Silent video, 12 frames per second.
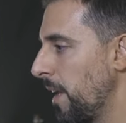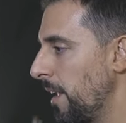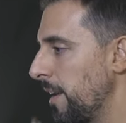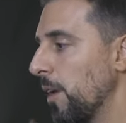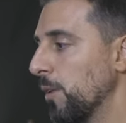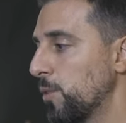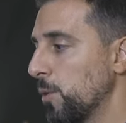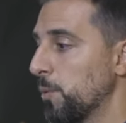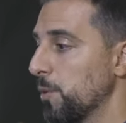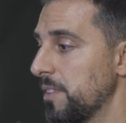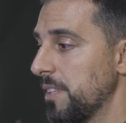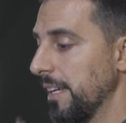Now, two more
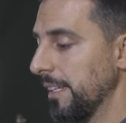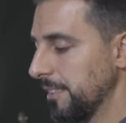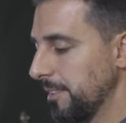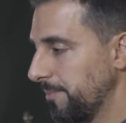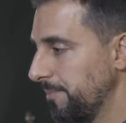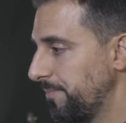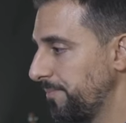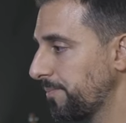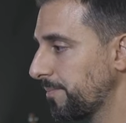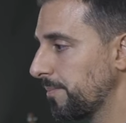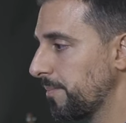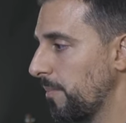things
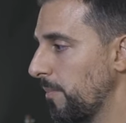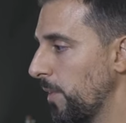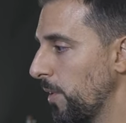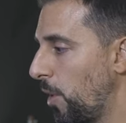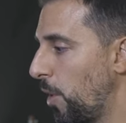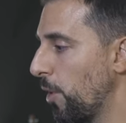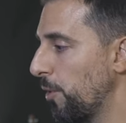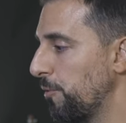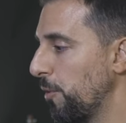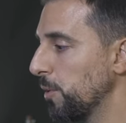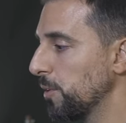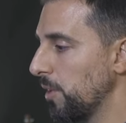are
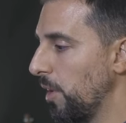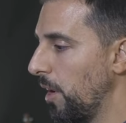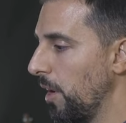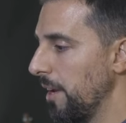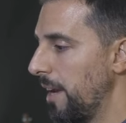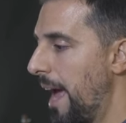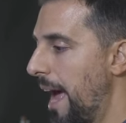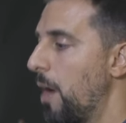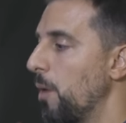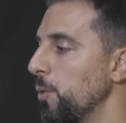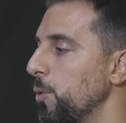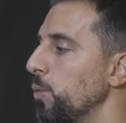focused on how
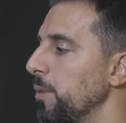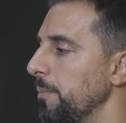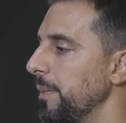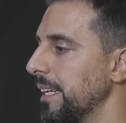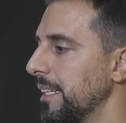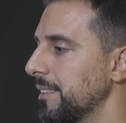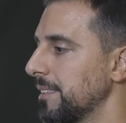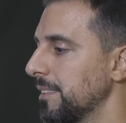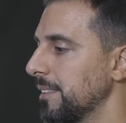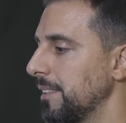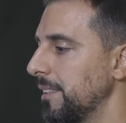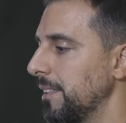do we mix
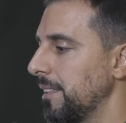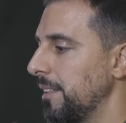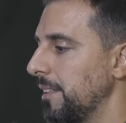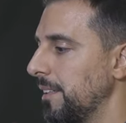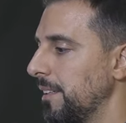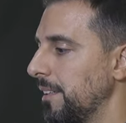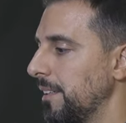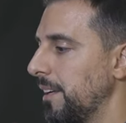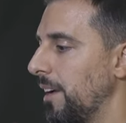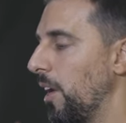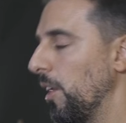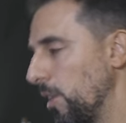
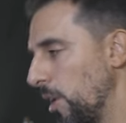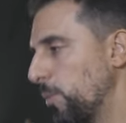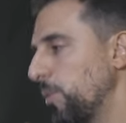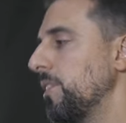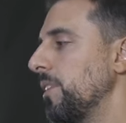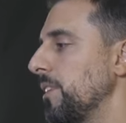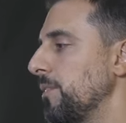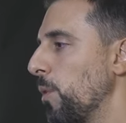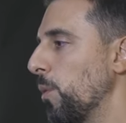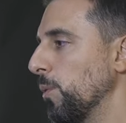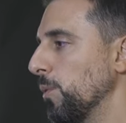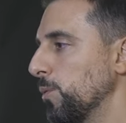along with the lead
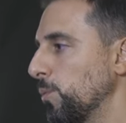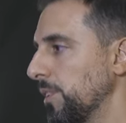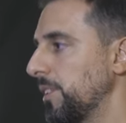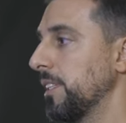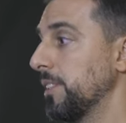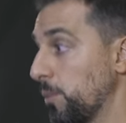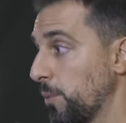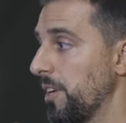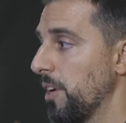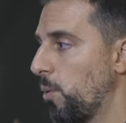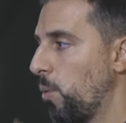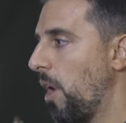vocals, which has already
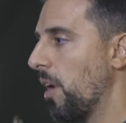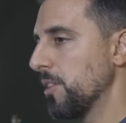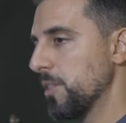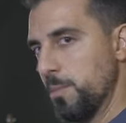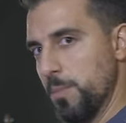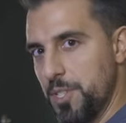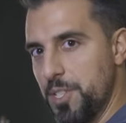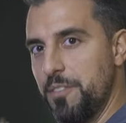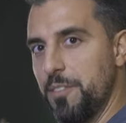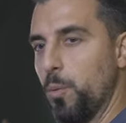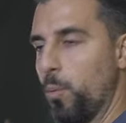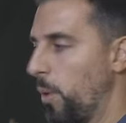acquired a specific
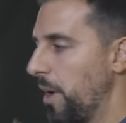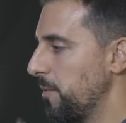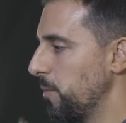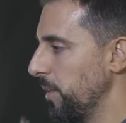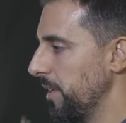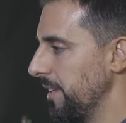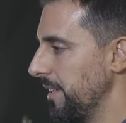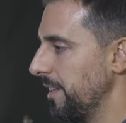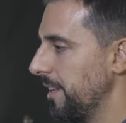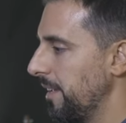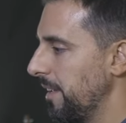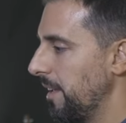weight within it,
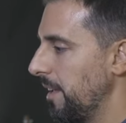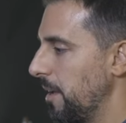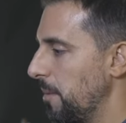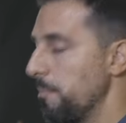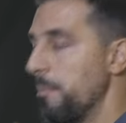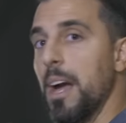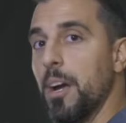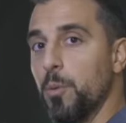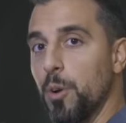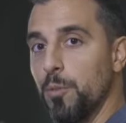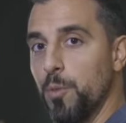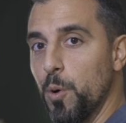
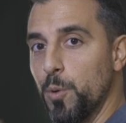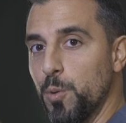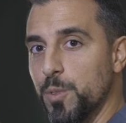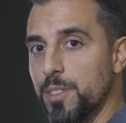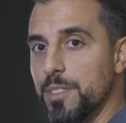background vocals.